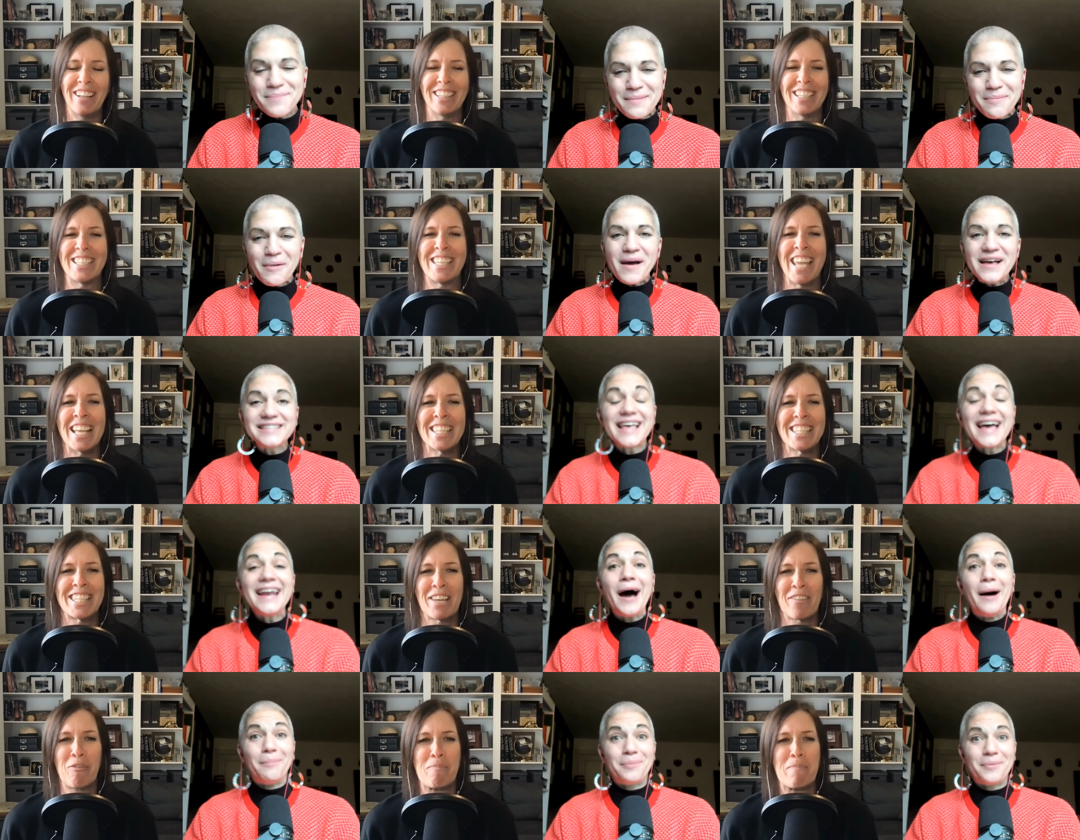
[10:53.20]
Speaker 1: people mess
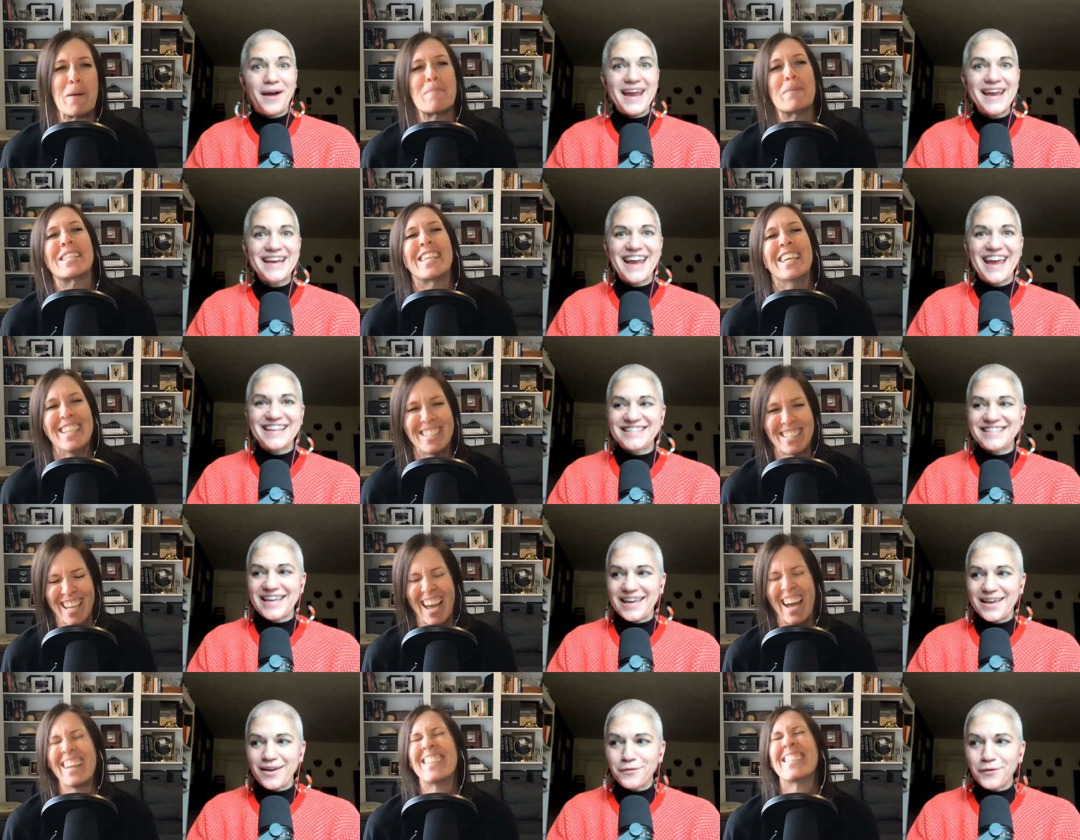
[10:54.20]
that up, right? And
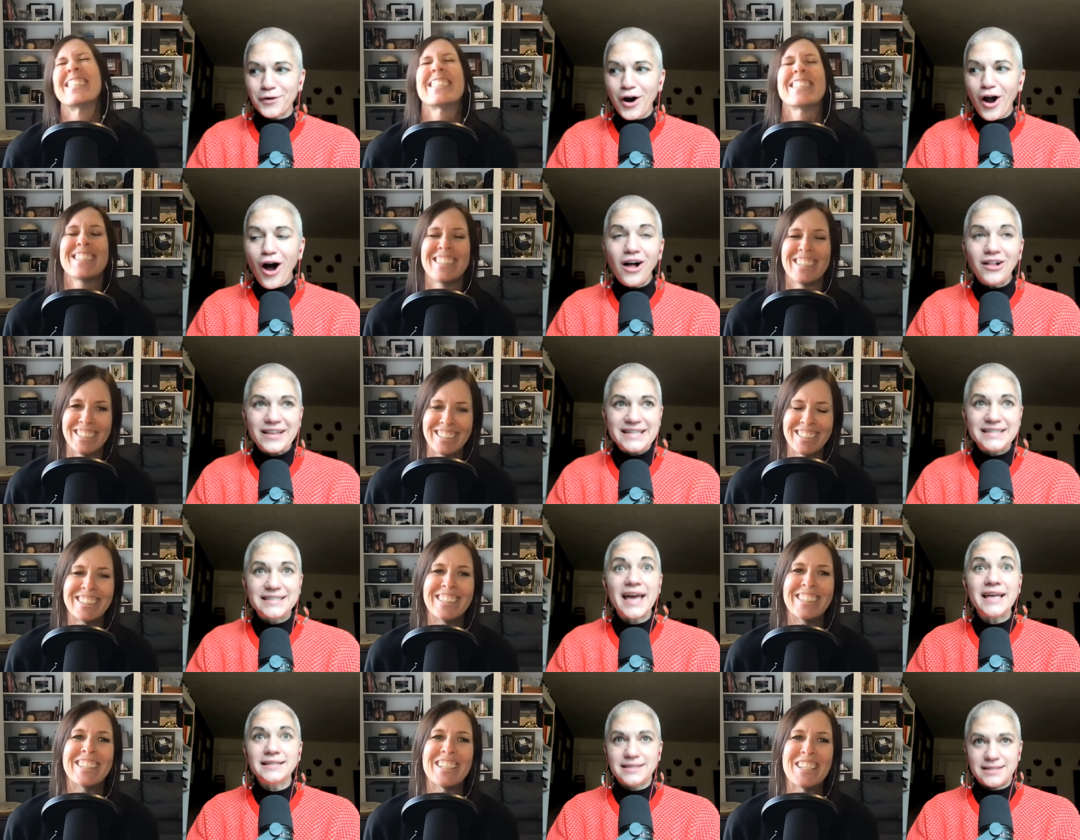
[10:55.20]
say, yes. for all
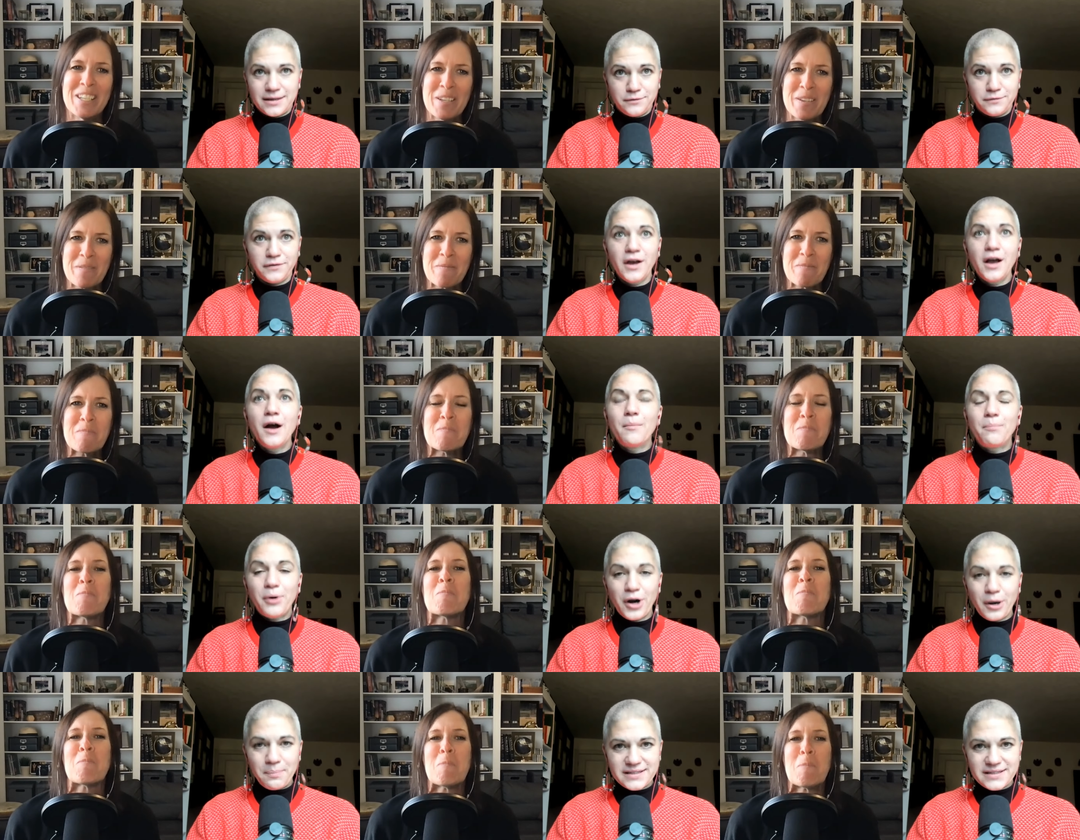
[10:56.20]
intensive
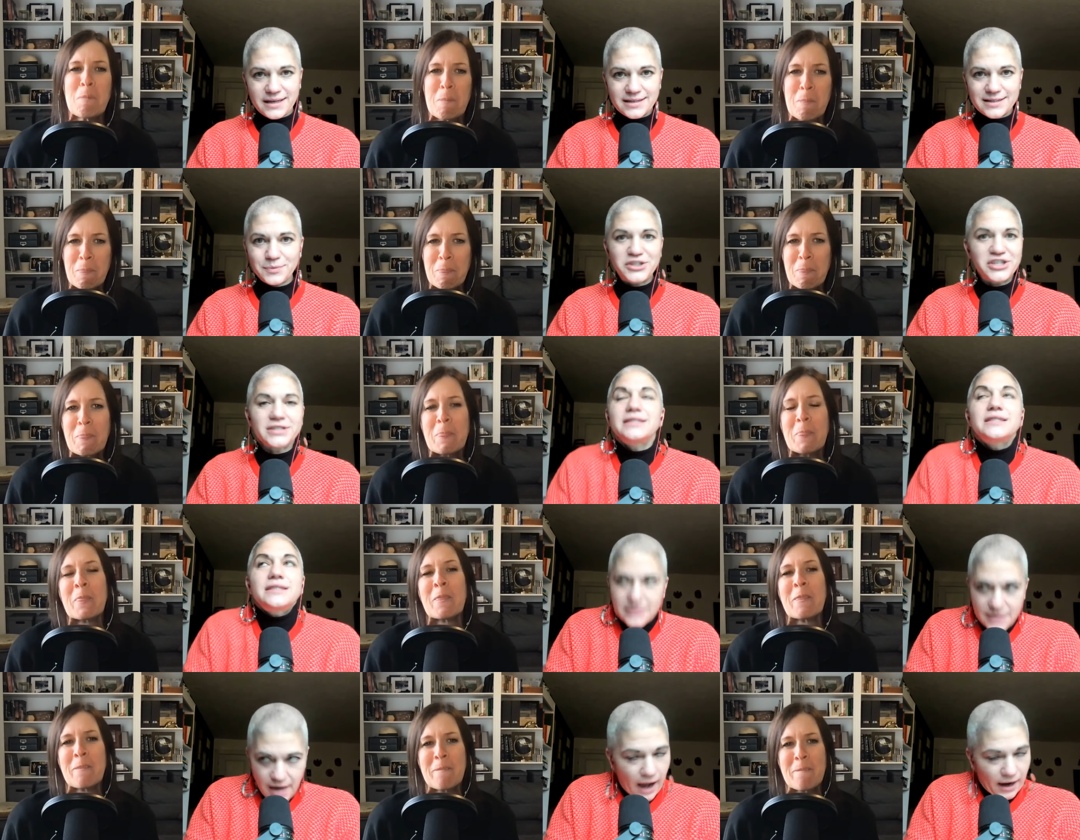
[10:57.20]
purposes, which is
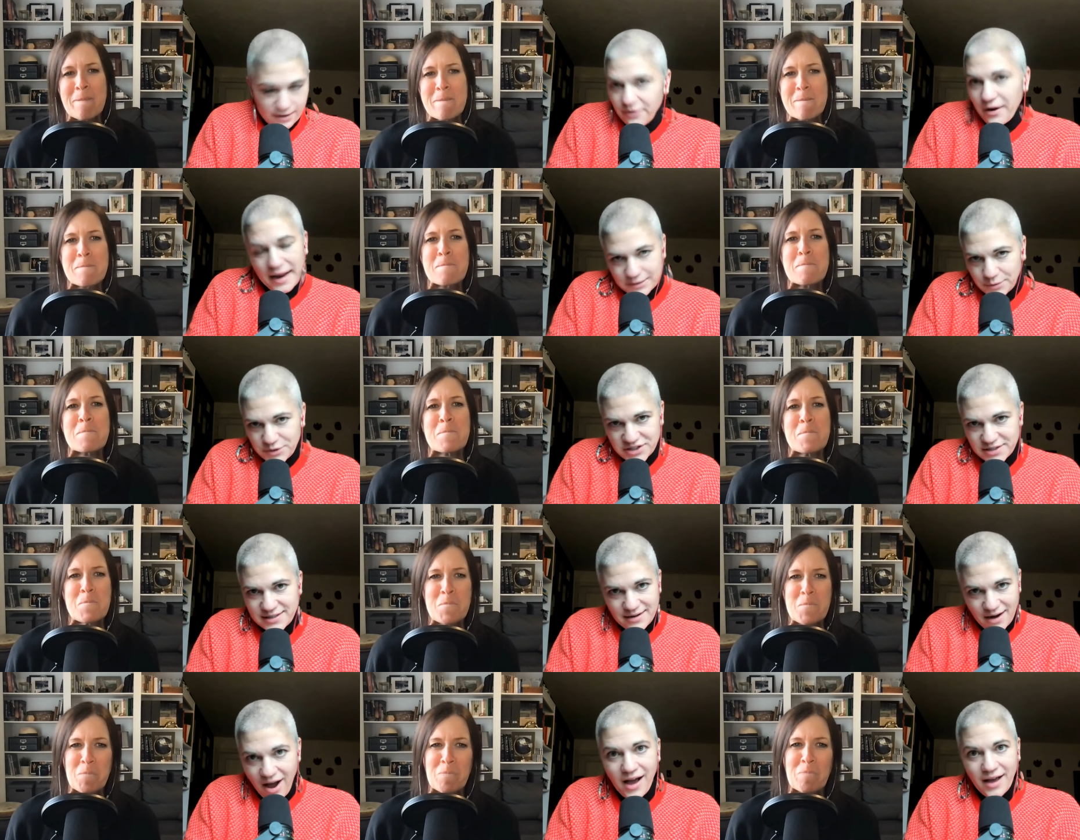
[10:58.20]
not correct, which
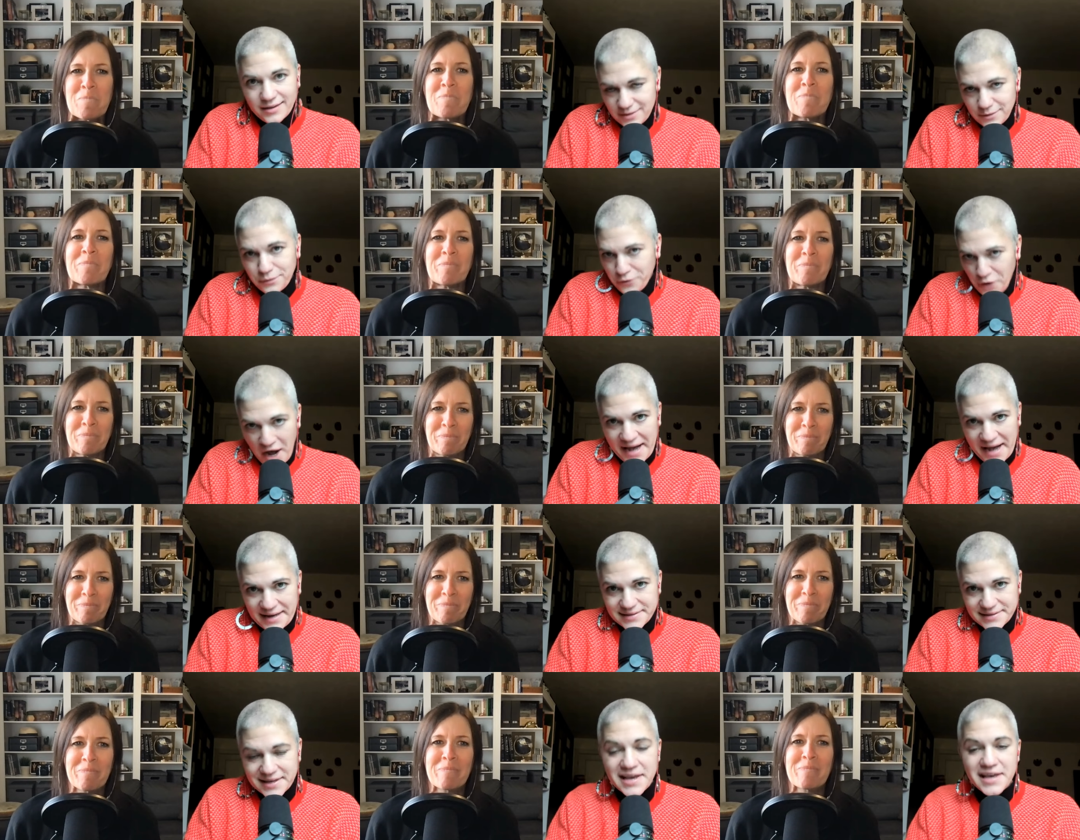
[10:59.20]
is not the
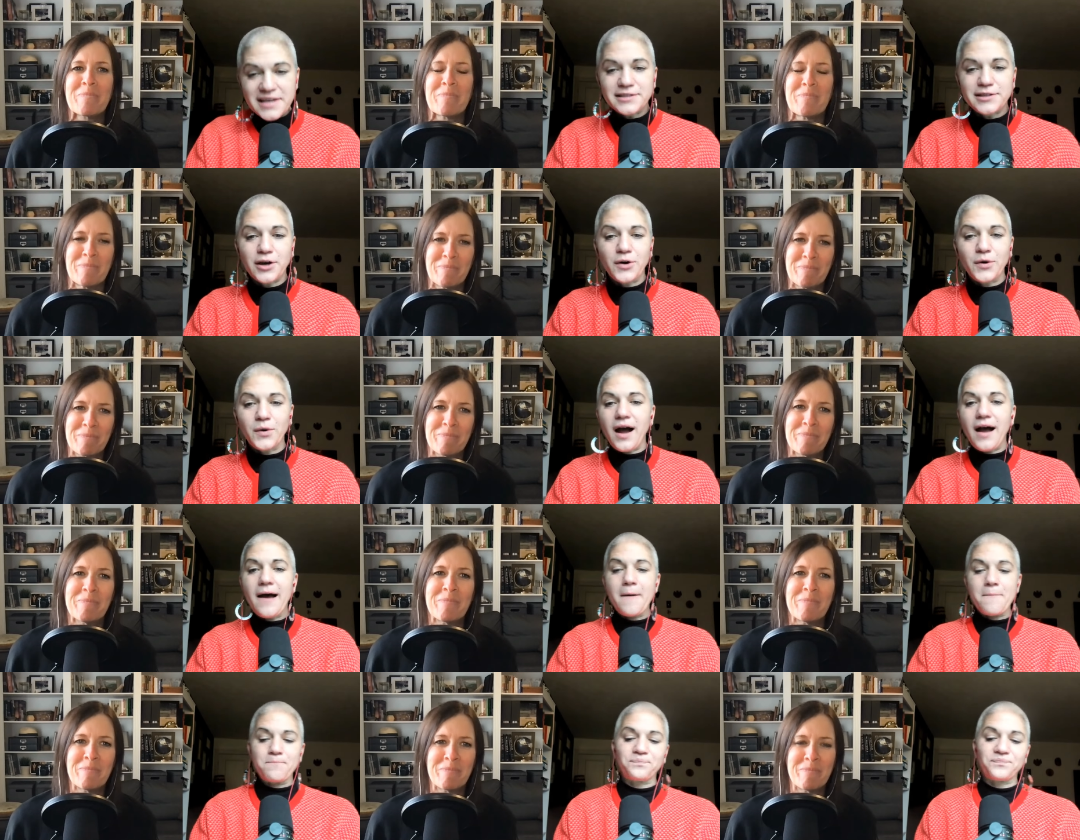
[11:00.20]
phrase. So,
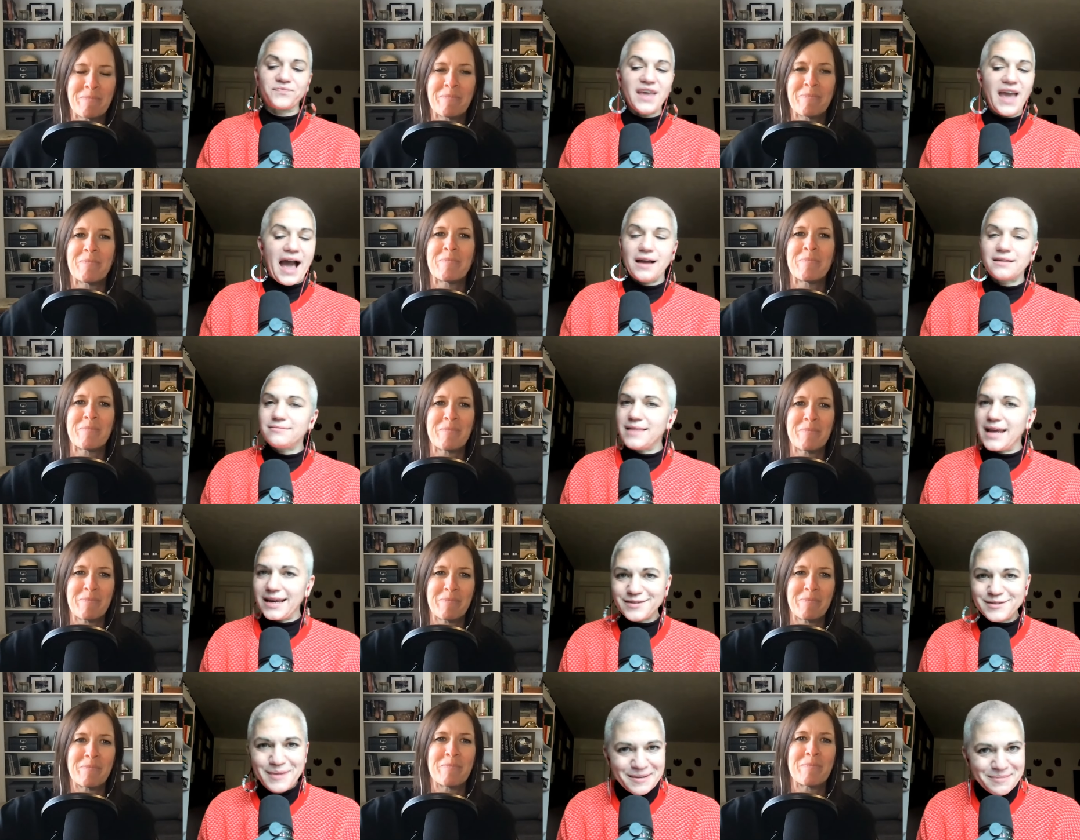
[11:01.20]
um, yeah,
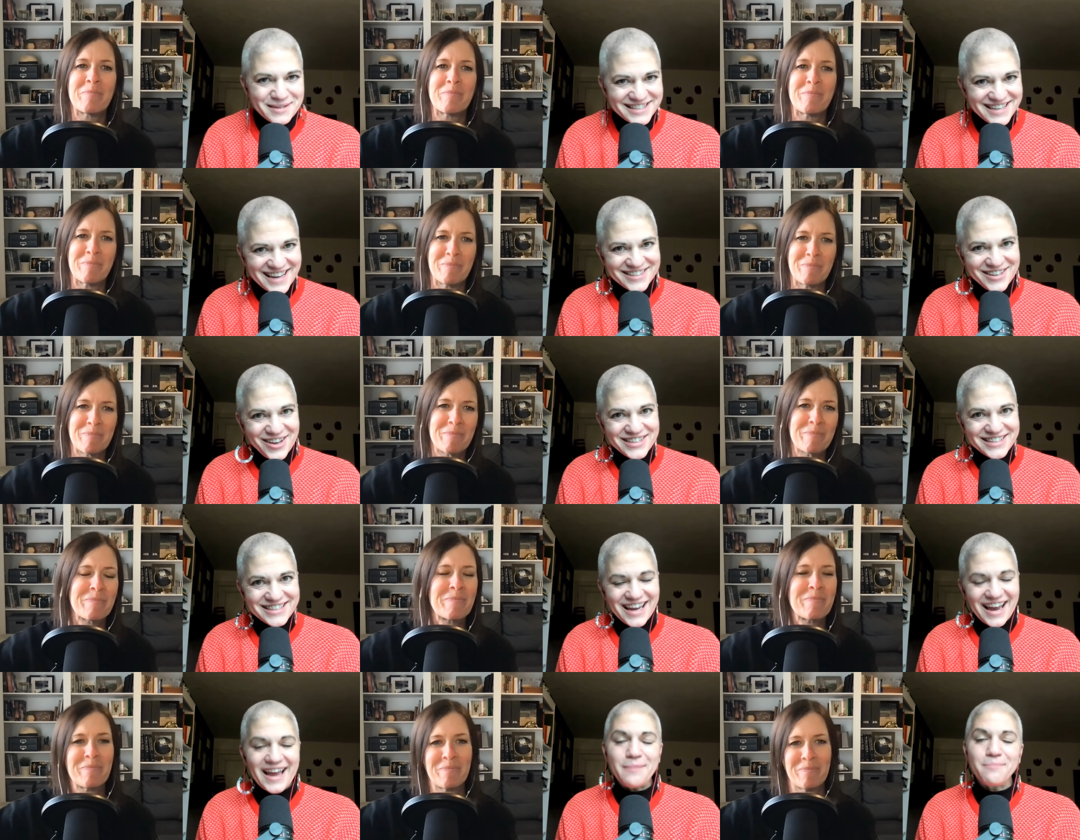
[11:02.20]
natives make mistakes all the
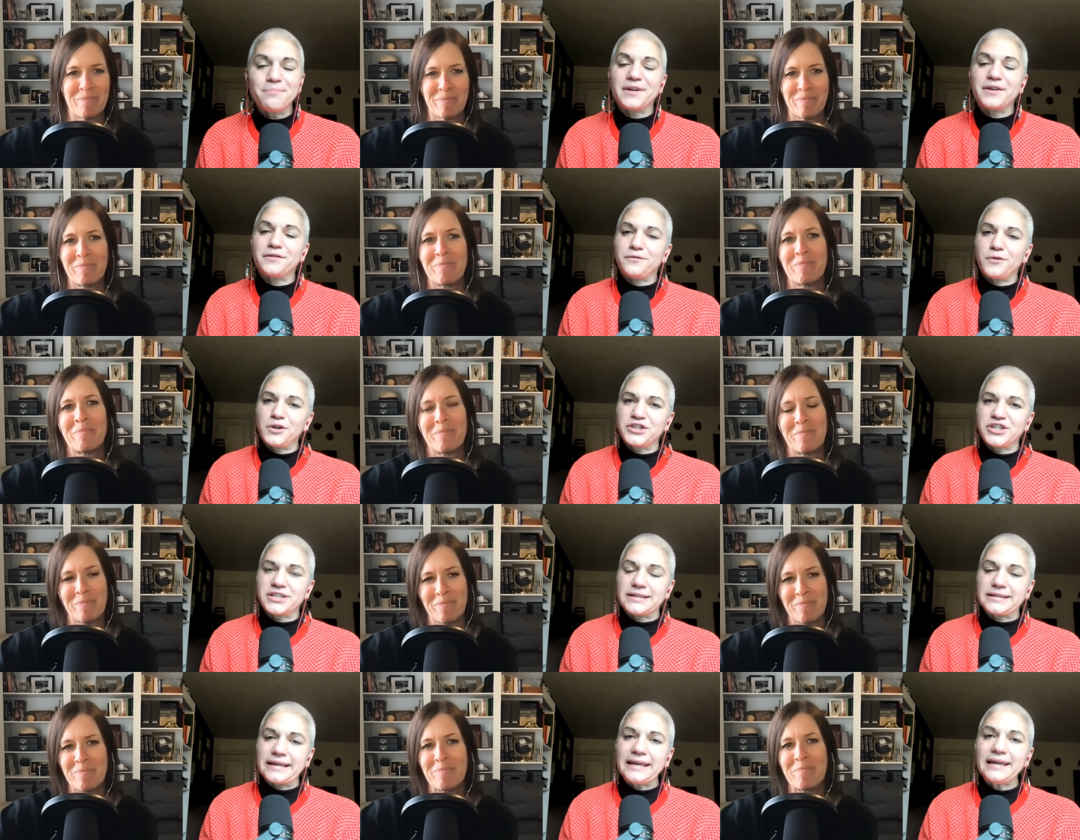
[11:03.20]
mm-hmm. time, but
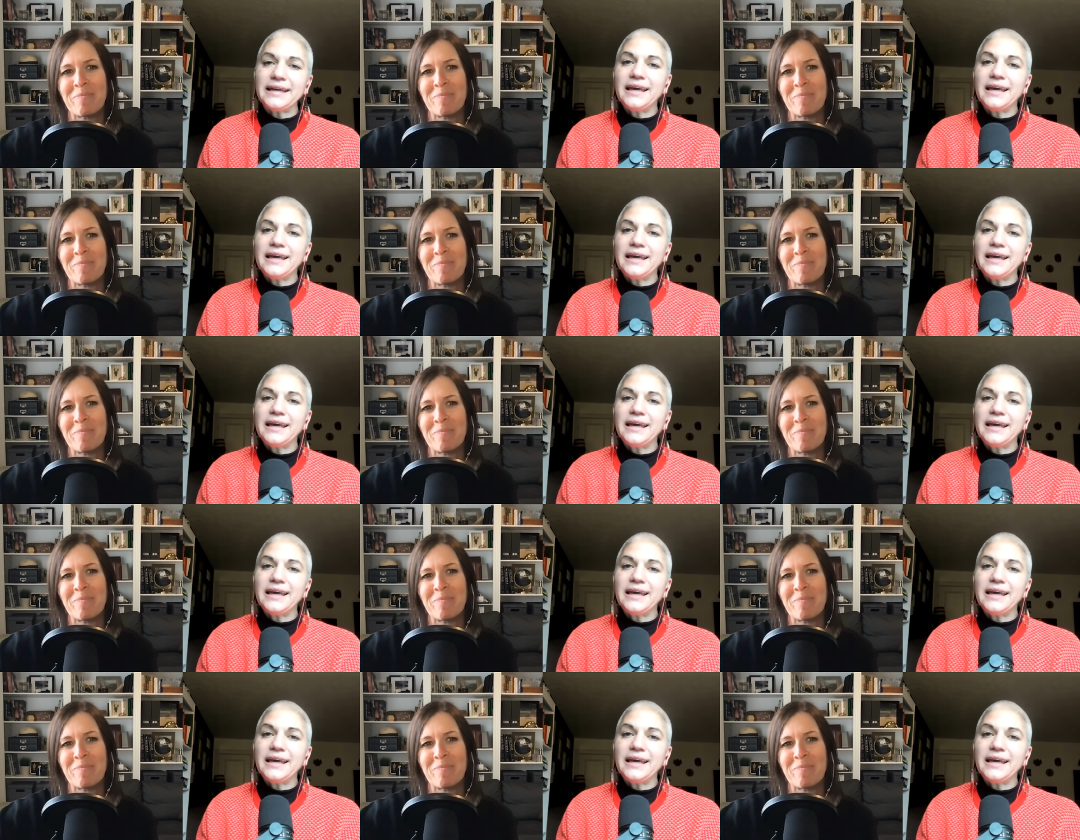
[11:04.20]
unfortunately,